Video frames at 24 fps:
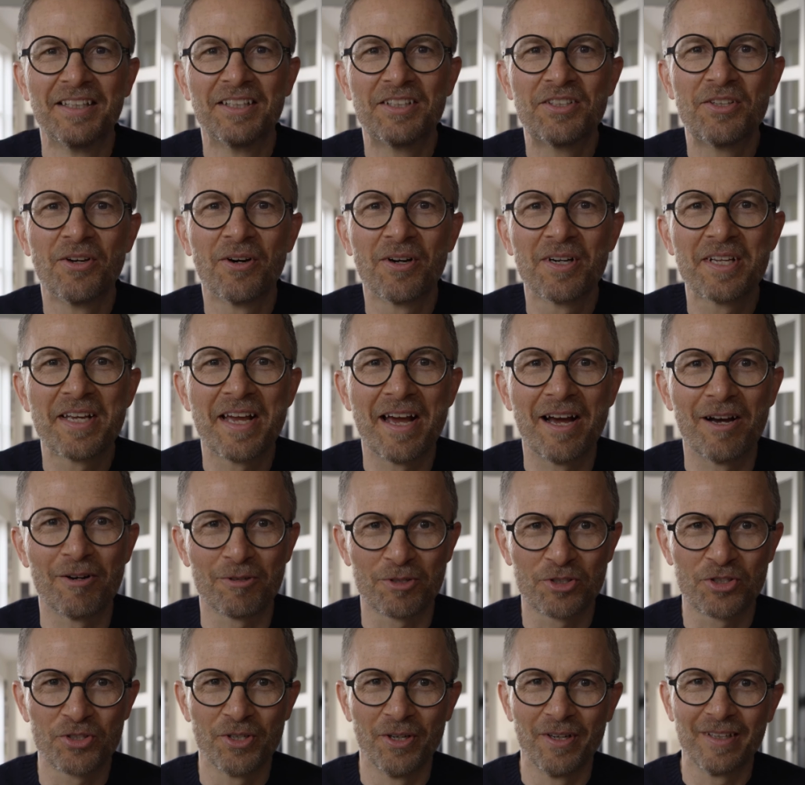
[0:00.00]
The dolly
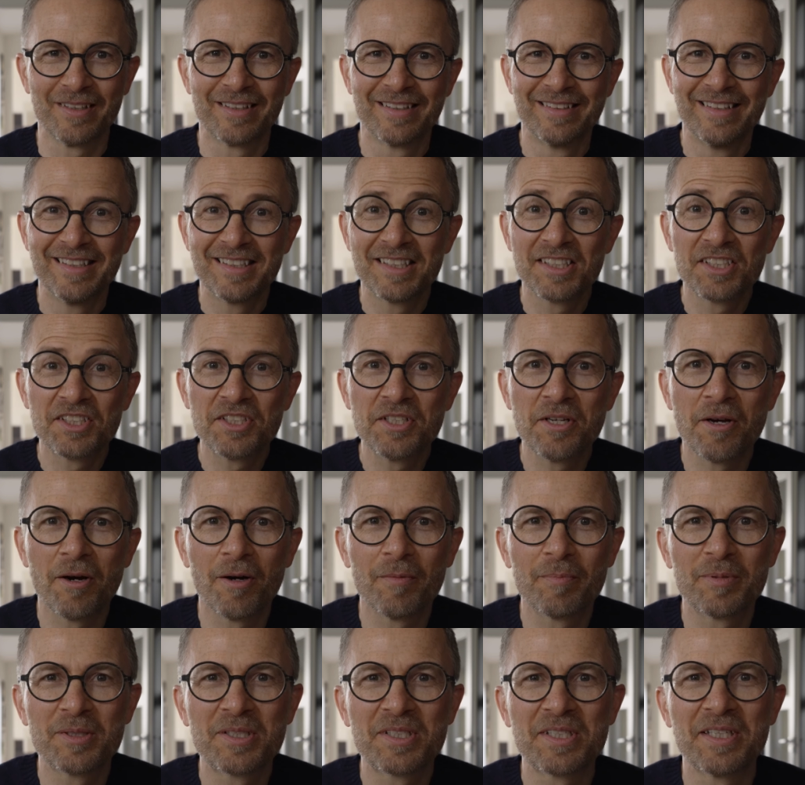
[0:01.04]
out shot. This is the
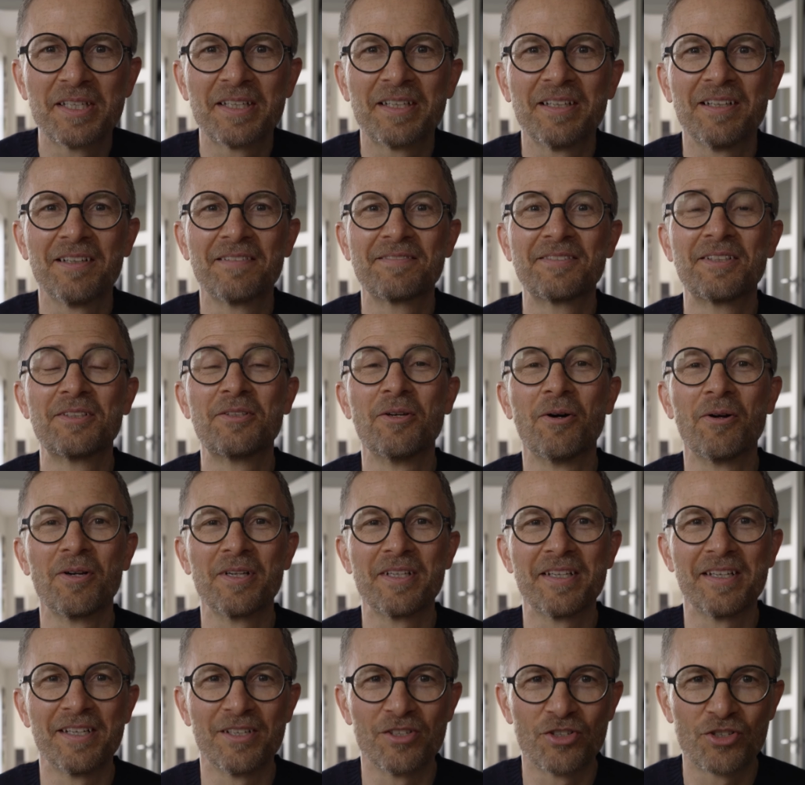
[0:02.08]
opposite of the
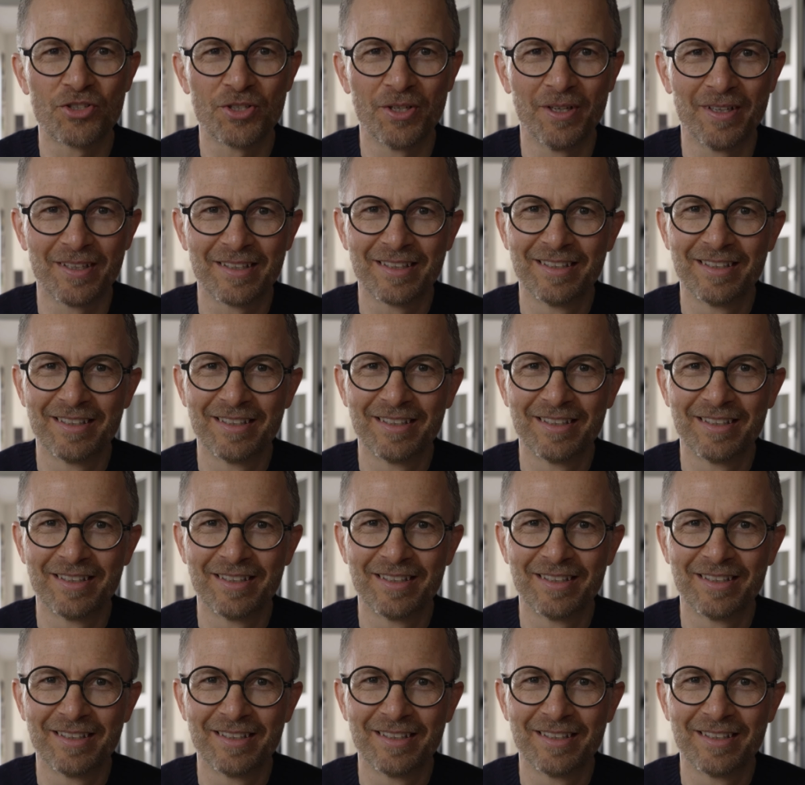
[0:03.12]
dolly in shot.